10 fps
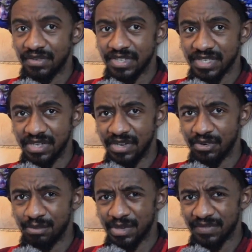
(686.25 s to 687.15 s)
there is a
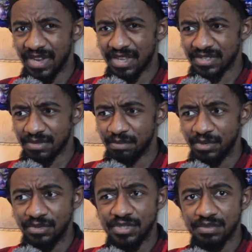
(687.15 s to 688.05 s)
little bit of like some
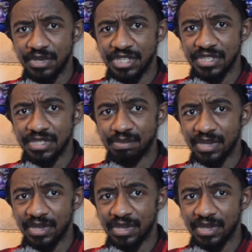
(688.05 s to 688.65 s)
loose switches,